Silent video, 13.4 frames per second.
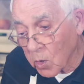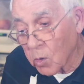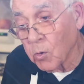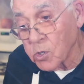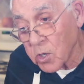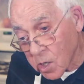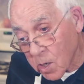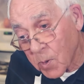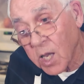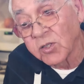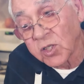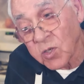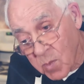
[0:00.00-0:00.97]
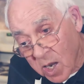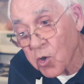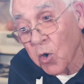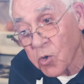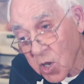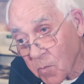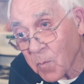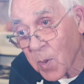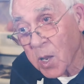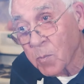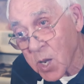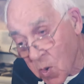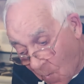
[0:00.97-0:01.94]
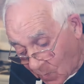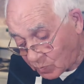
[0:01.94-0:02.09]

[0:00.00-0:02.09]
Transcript: Oh yeah, that's my oil baby.